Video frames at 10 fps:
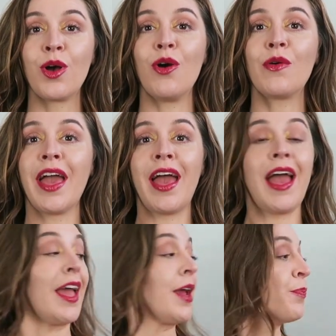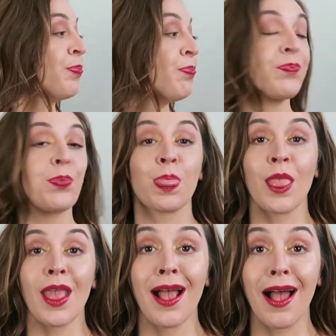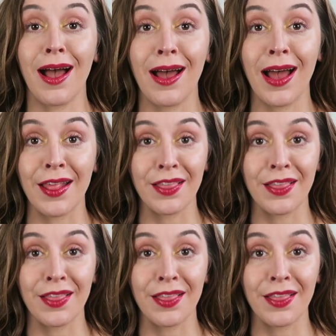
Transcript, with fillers: Okay. Uh, I